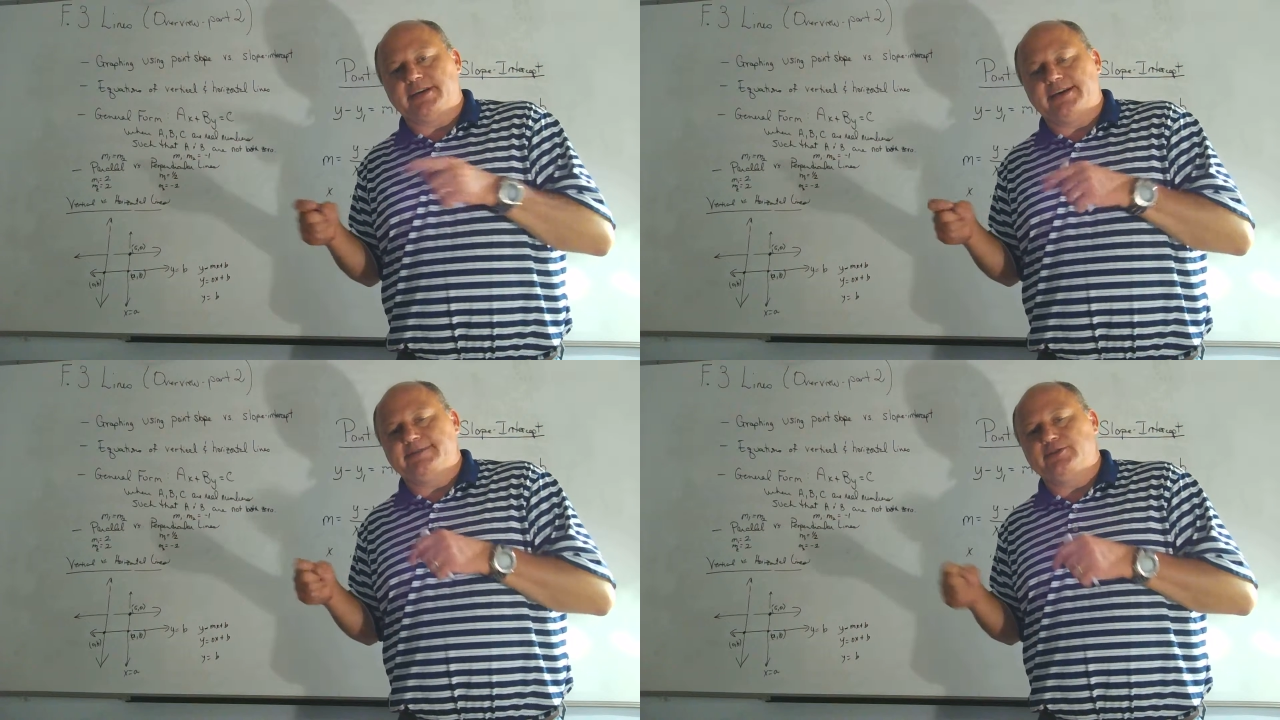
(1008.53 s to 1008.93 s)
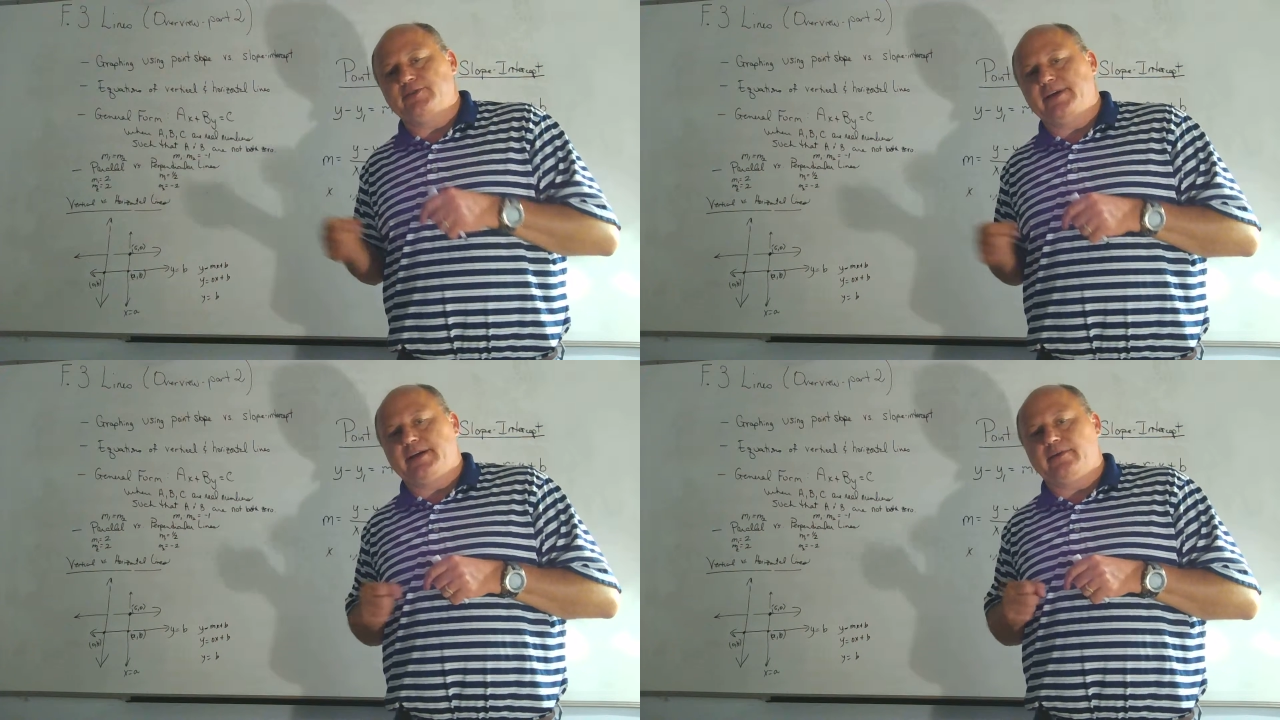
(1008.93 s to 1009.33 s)
it gives you
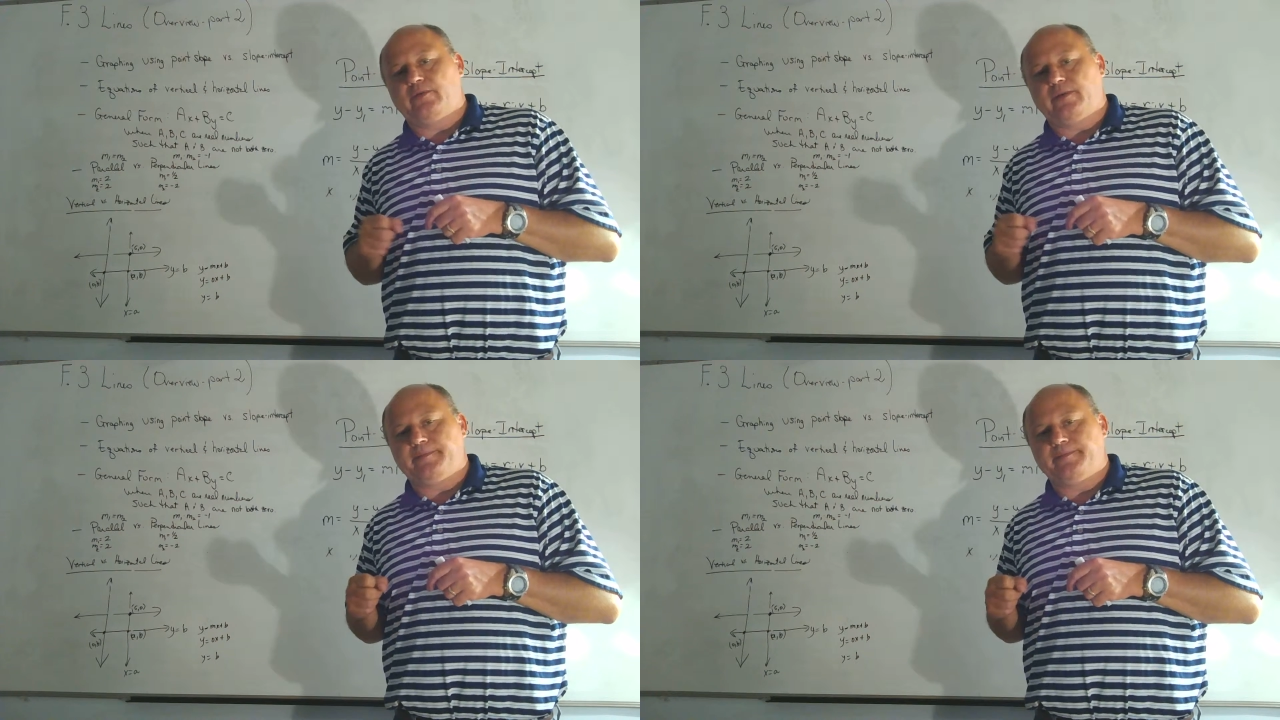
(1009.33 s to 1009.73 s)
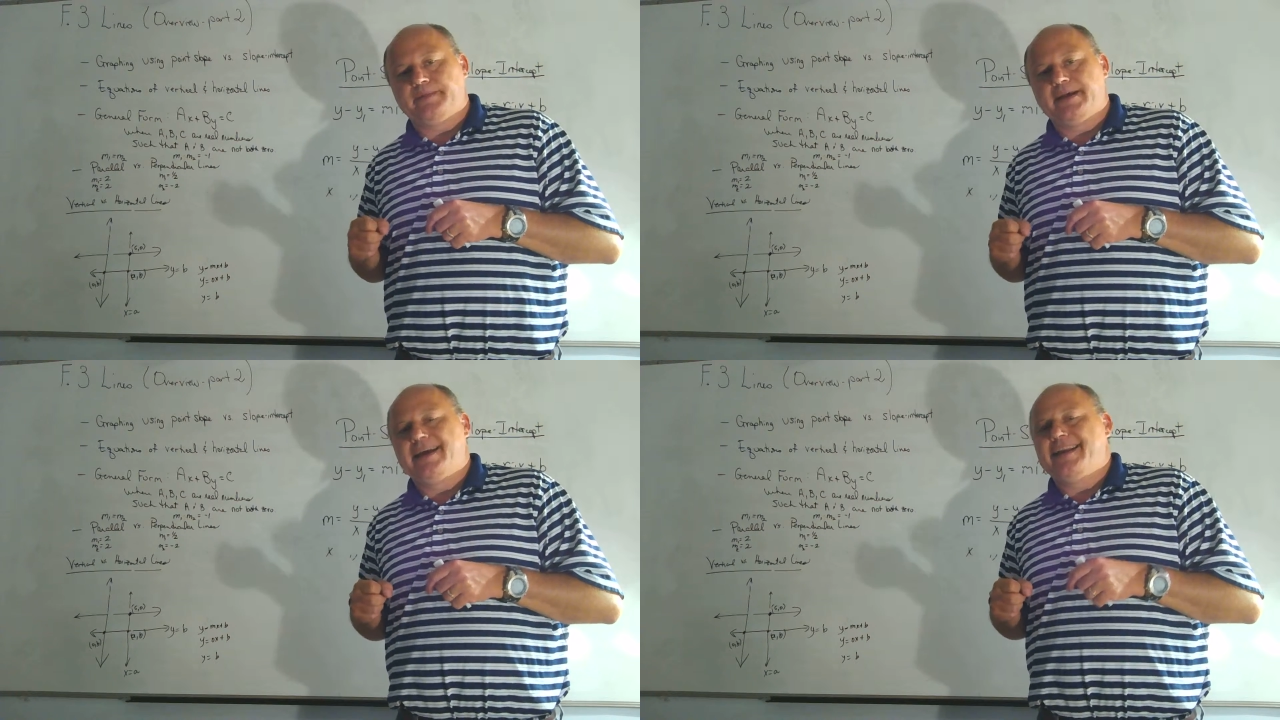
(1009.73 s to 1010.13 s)
-1.
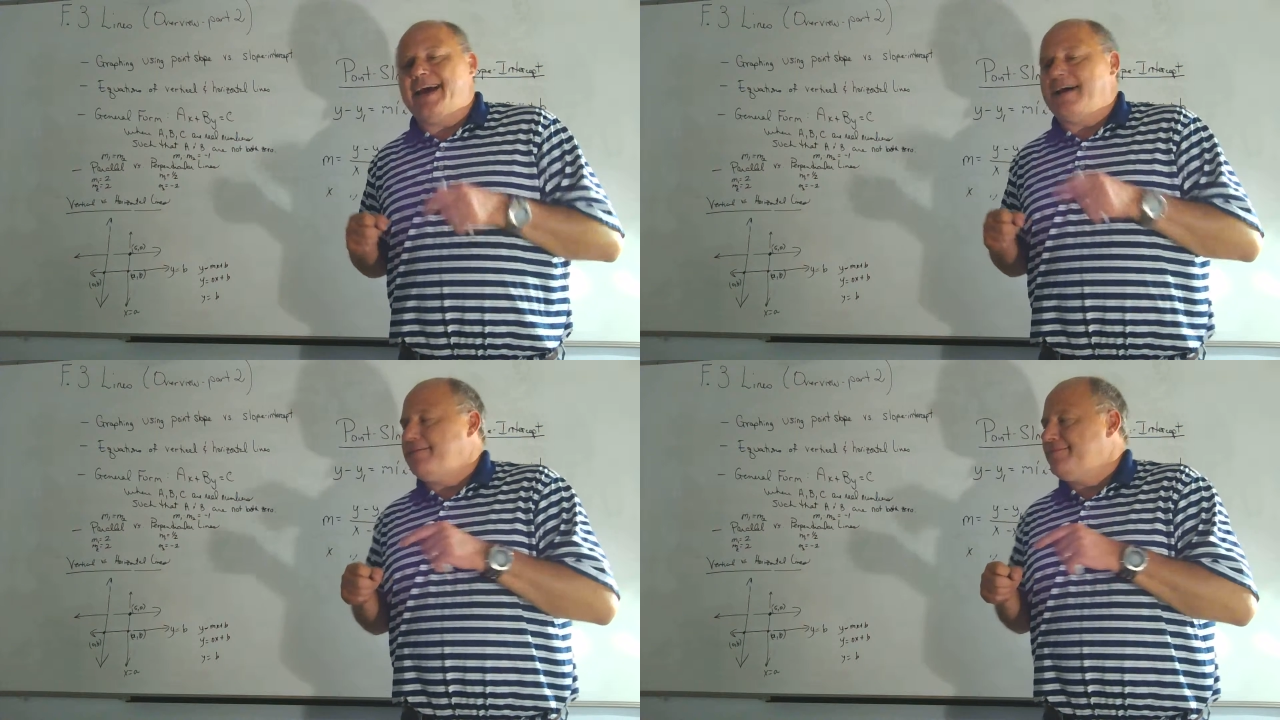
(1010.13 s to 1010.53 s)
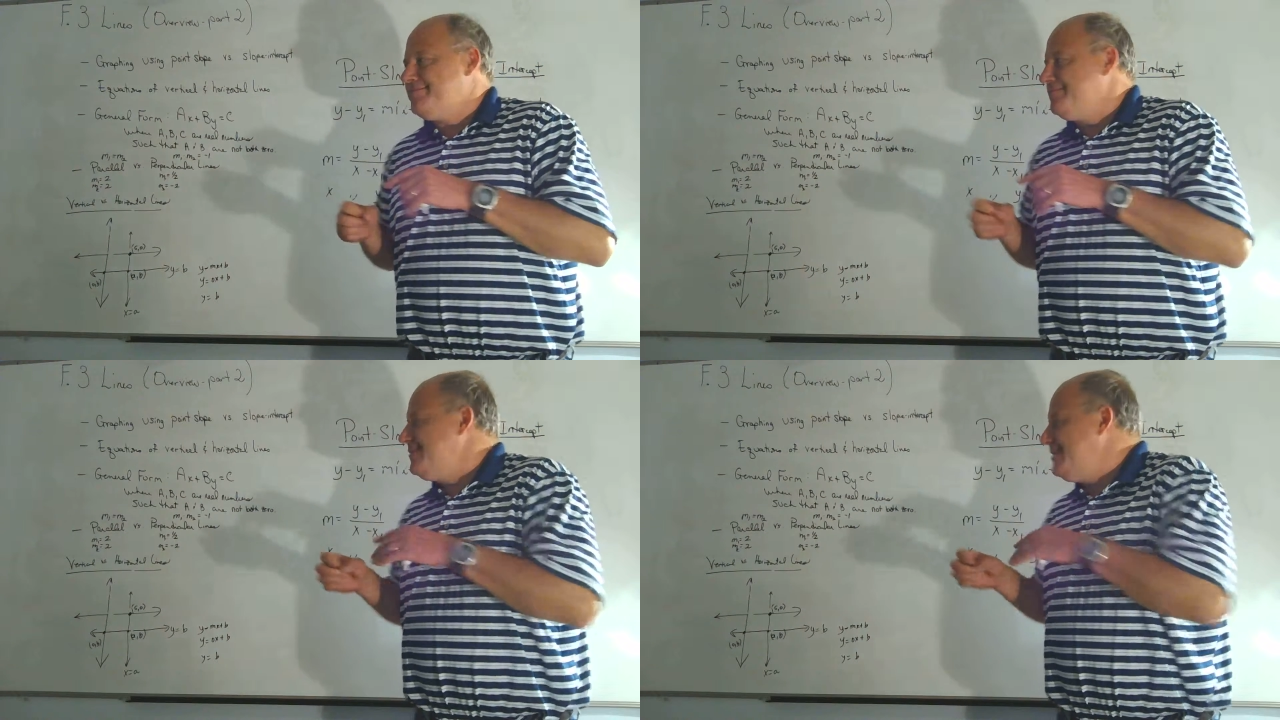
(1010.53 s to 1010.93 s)
Now,
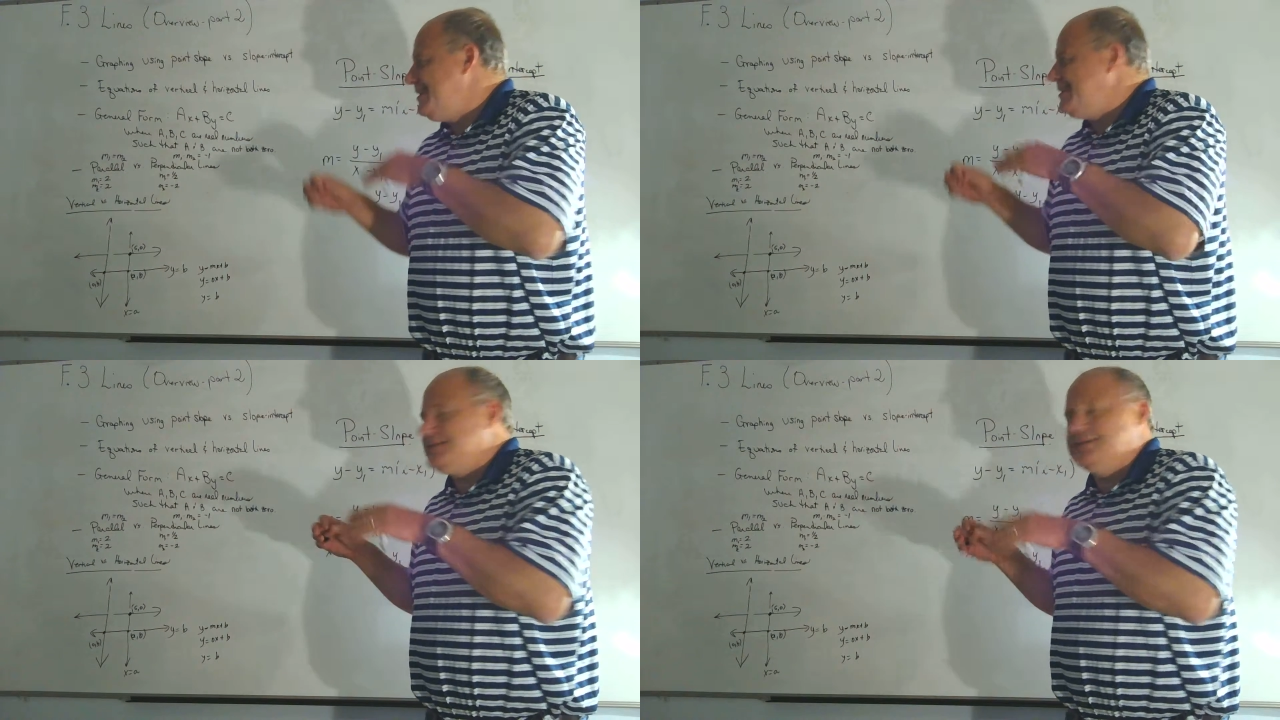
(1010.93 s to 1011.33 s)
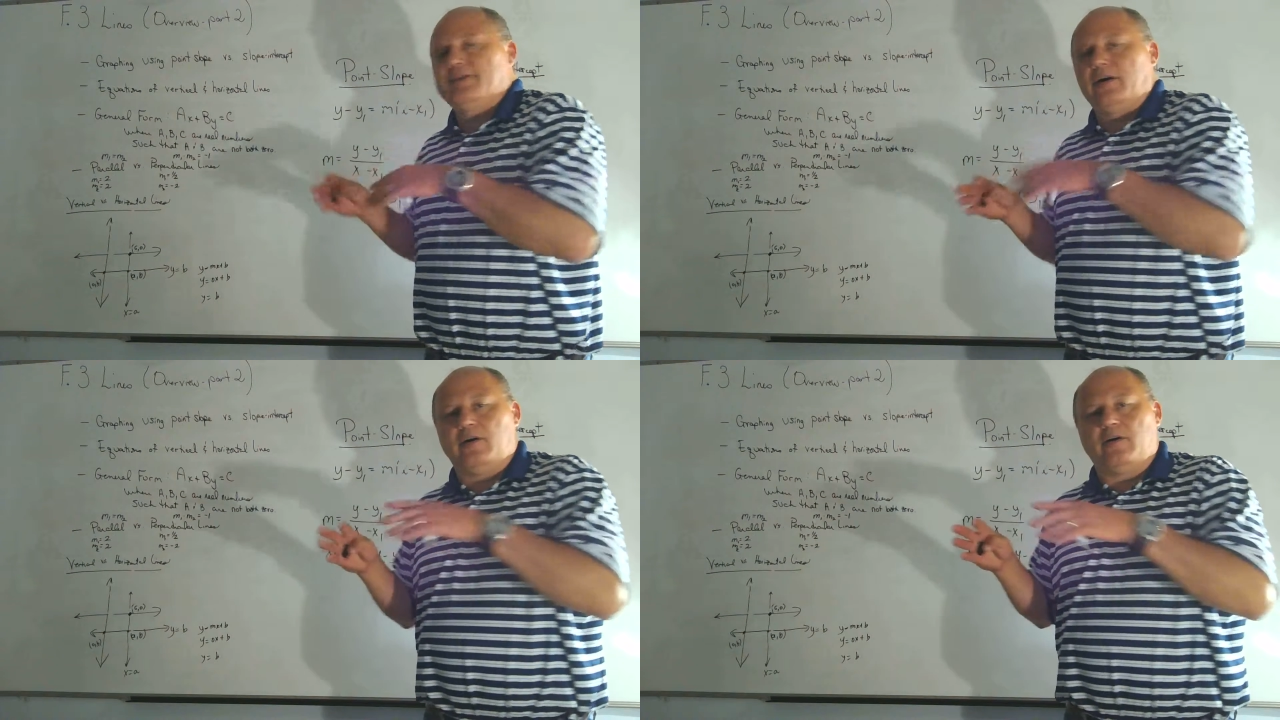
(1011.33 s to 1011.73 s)
this